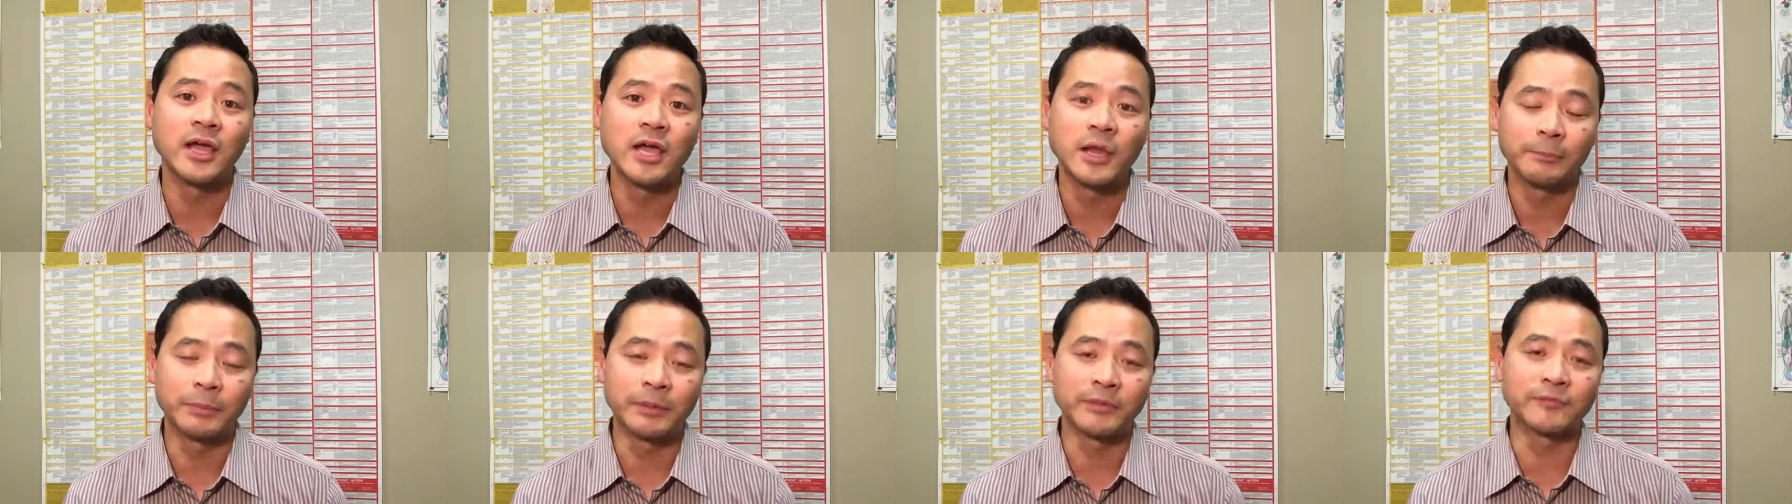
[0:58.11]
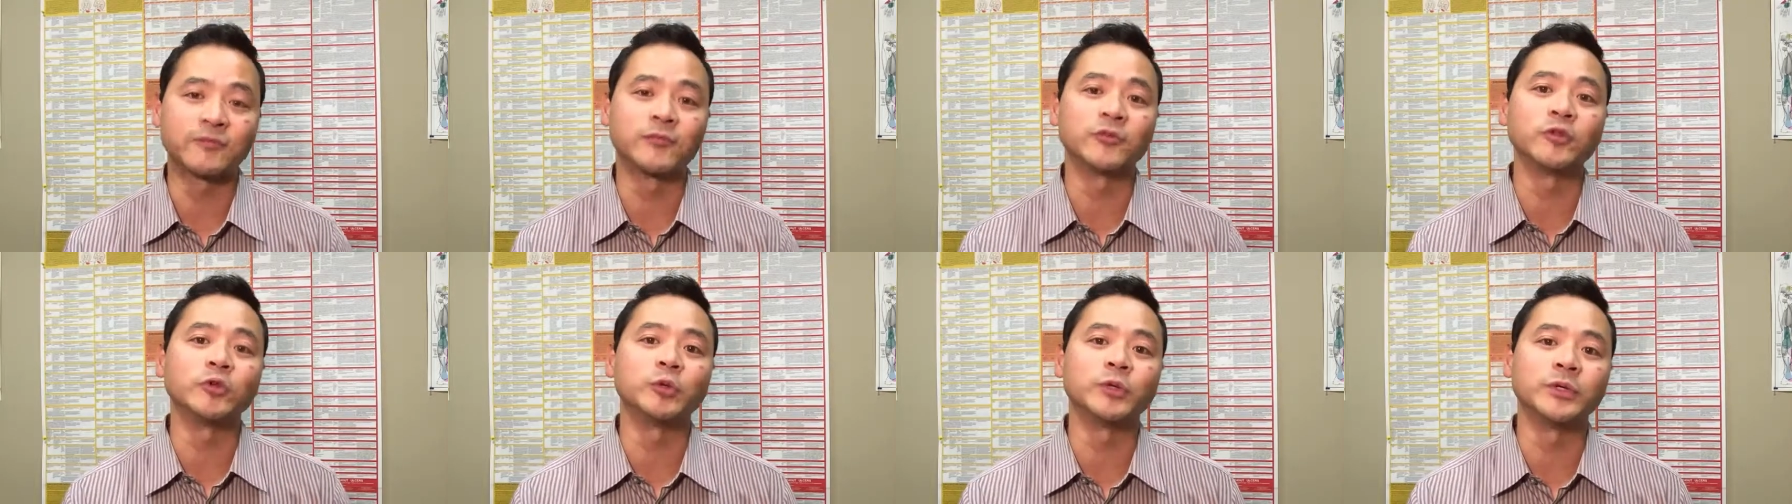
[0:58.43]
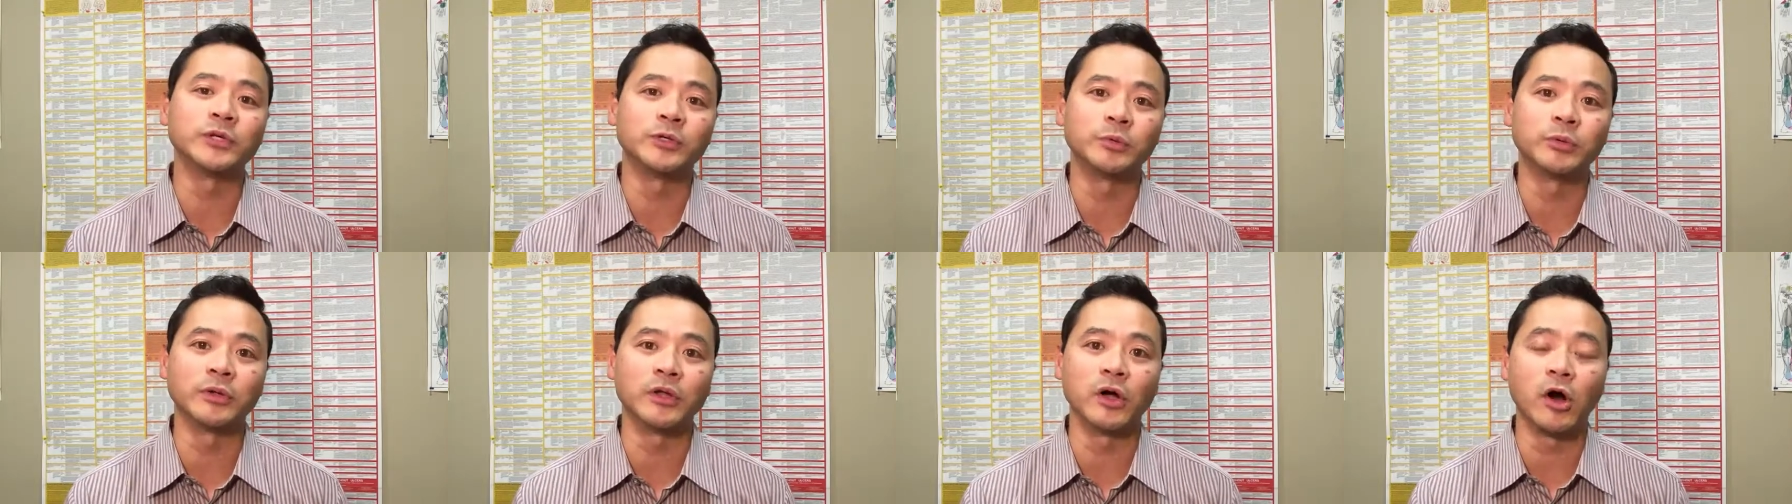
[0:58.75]
but
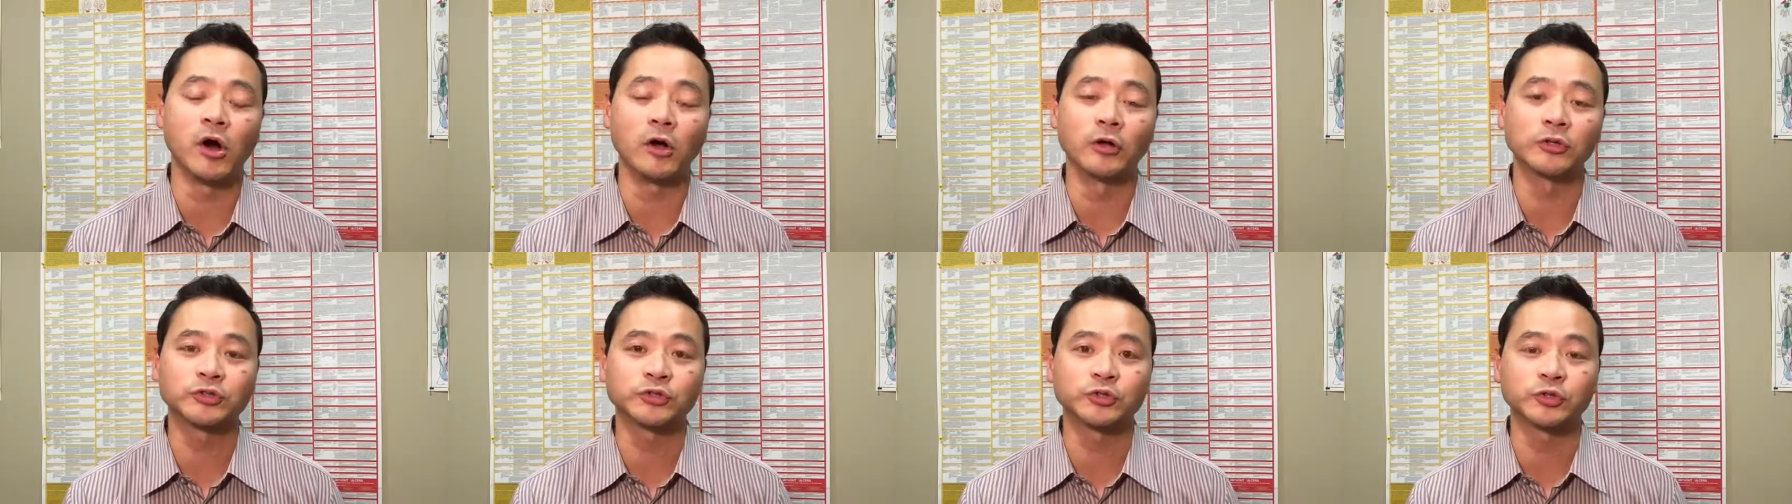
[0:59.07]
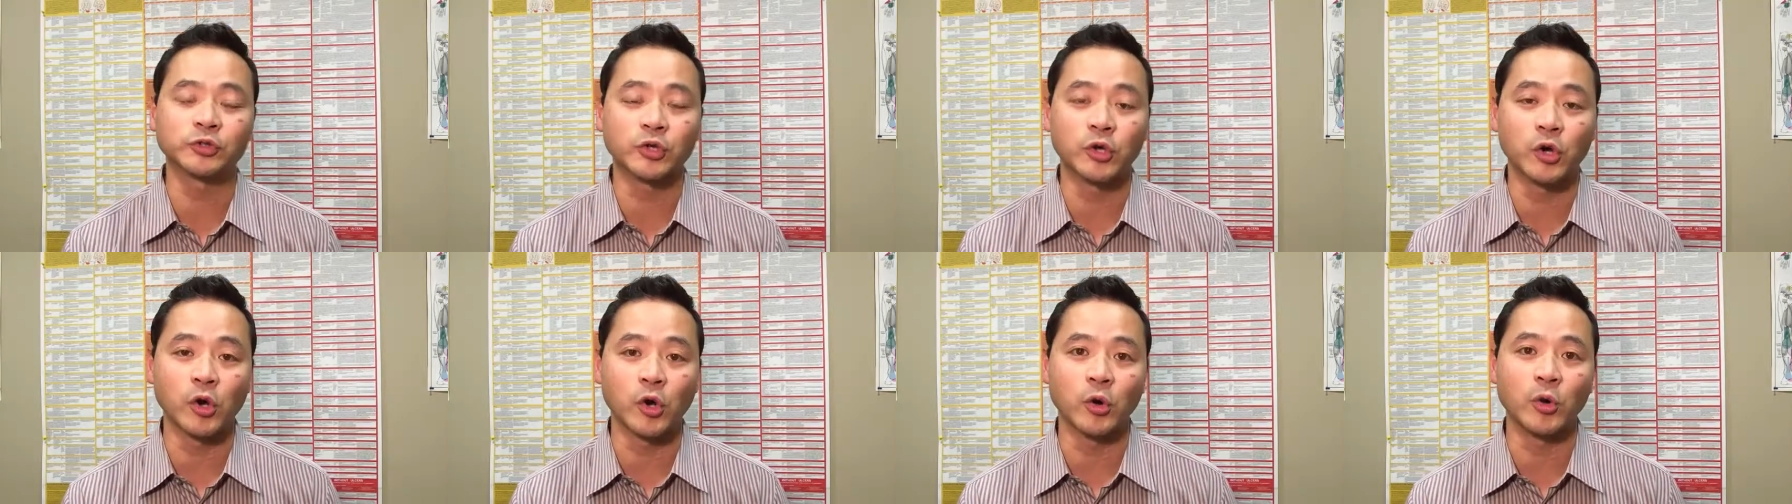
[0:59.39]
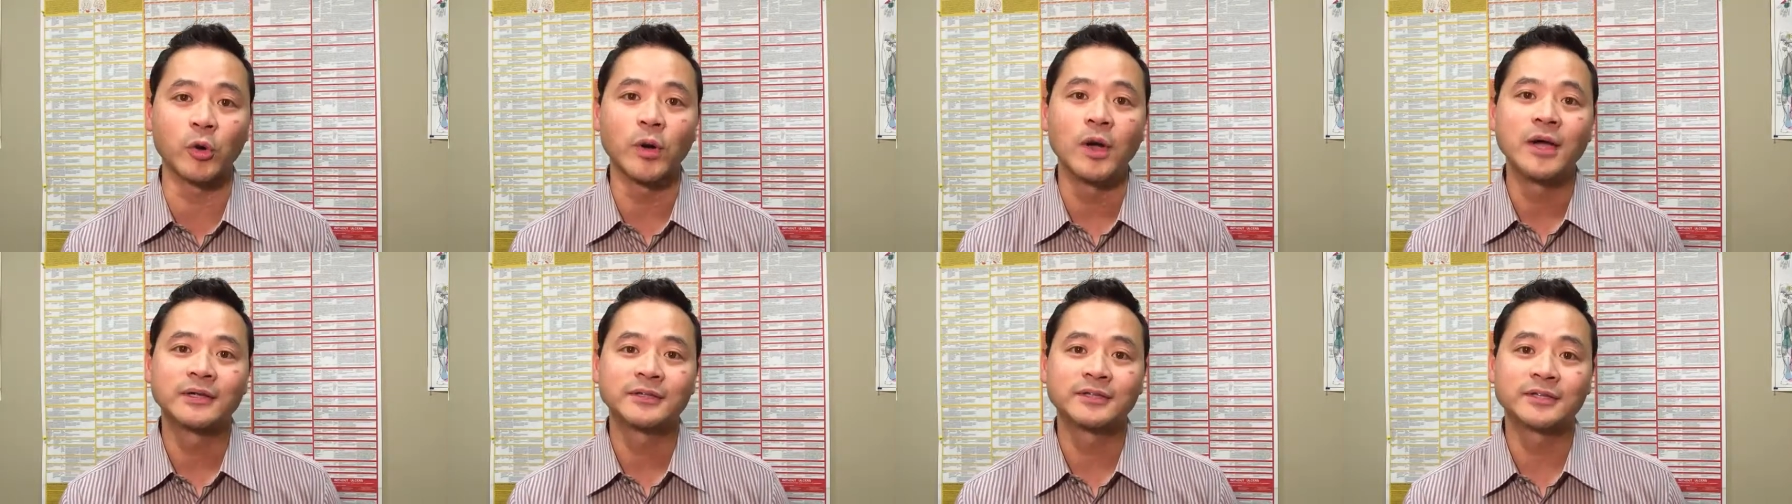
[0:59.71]
fluid will also
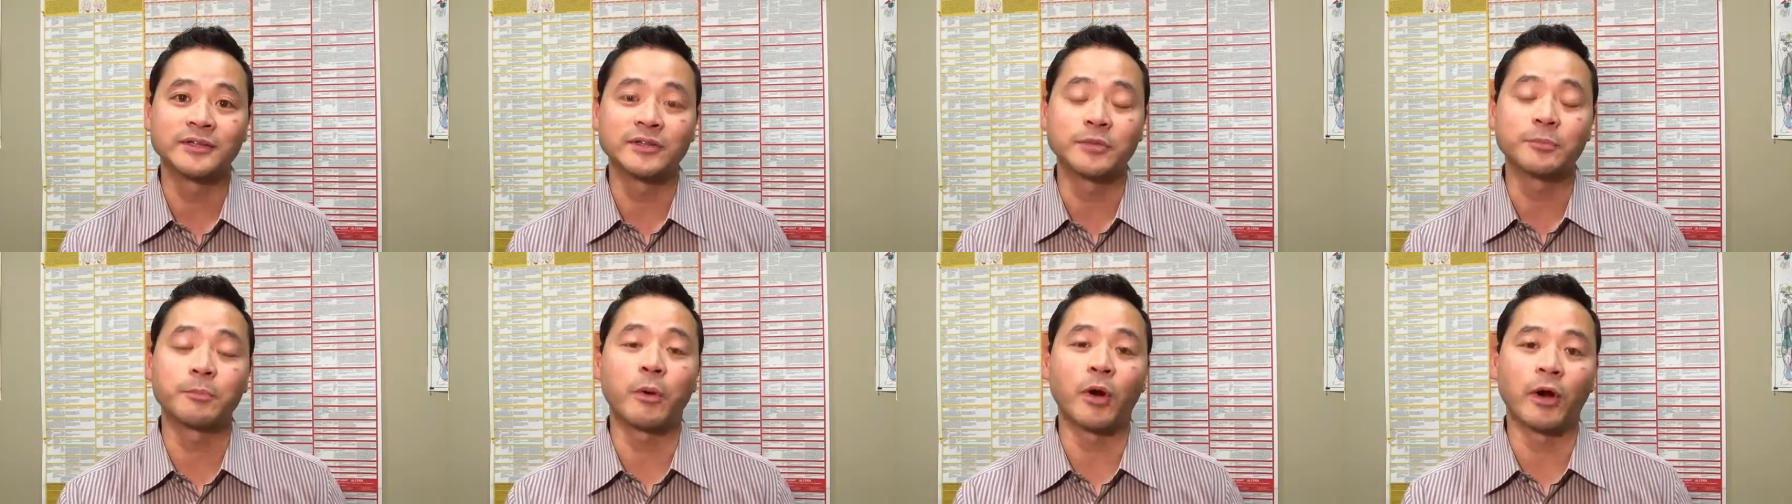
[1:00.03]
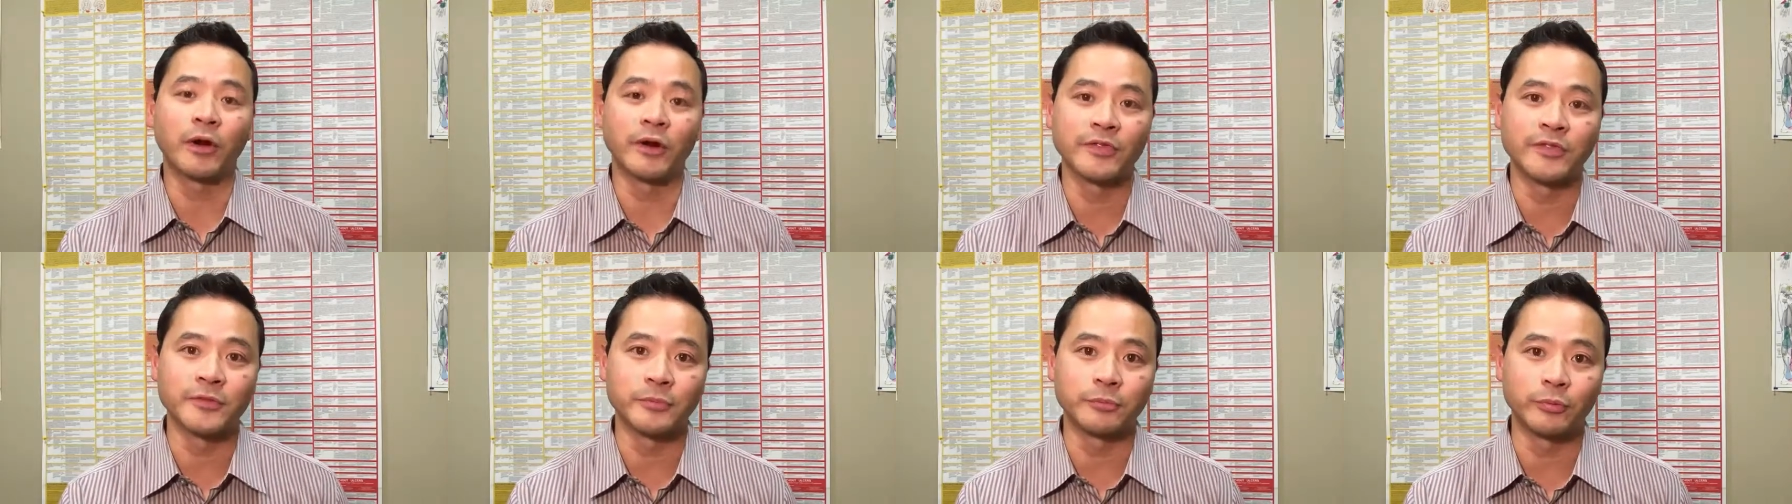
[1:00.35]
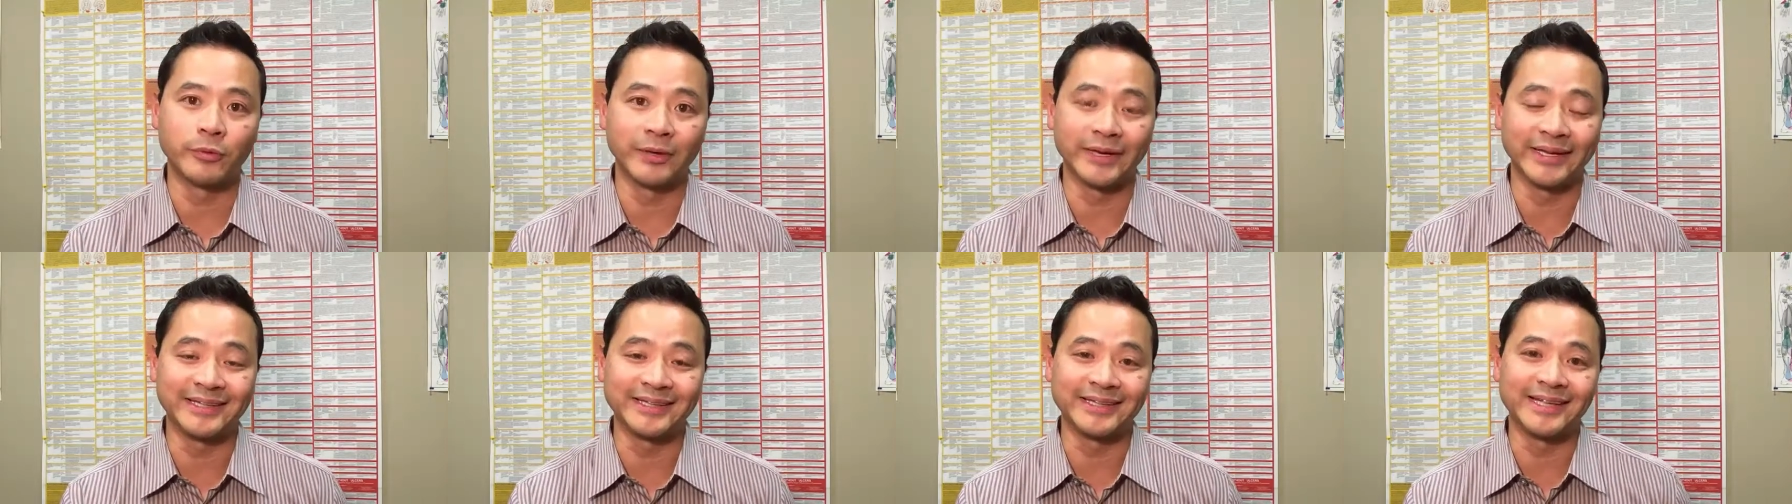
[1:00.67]
go to the part of the
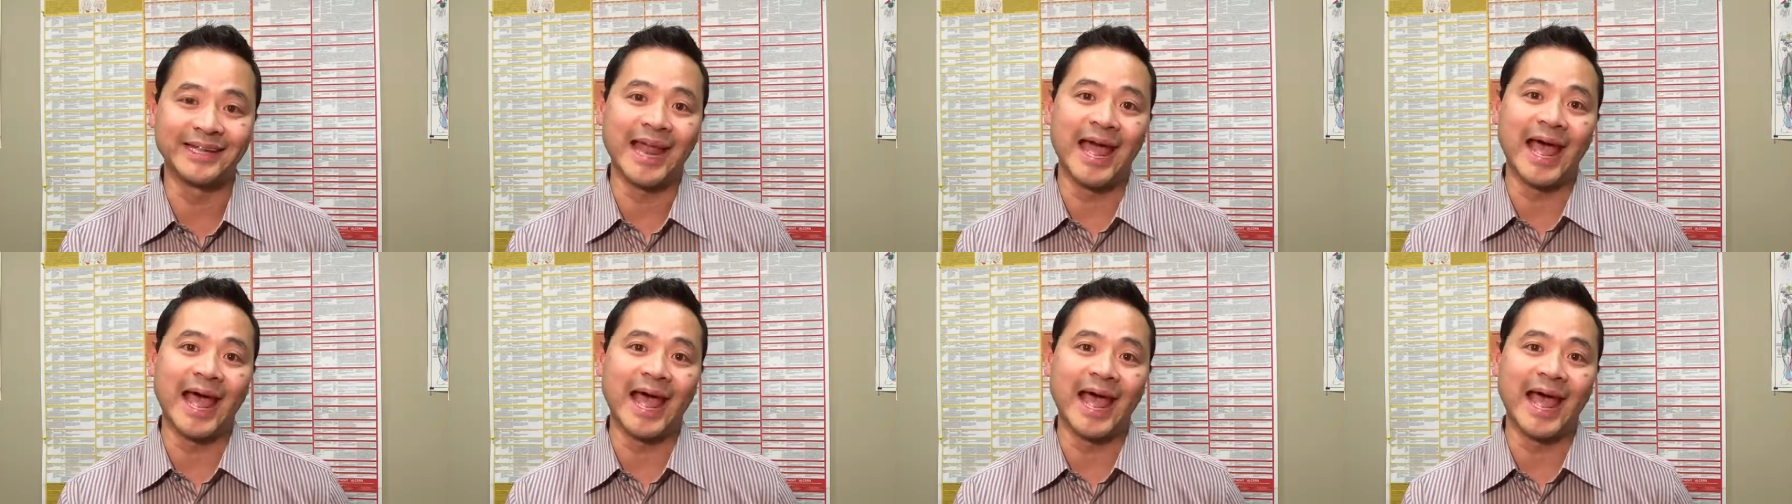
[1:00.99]
brain that